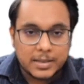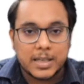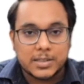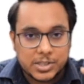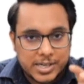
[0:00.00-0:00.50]

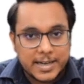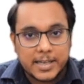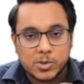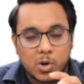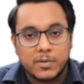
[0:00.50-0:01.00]
the
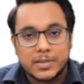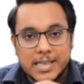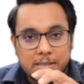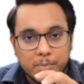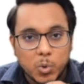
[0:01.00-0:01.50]
status of
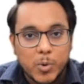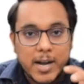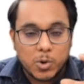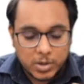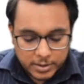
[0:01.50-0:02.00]
these Bru
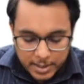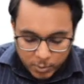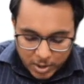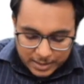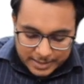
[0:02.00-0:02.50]
into the Tripura,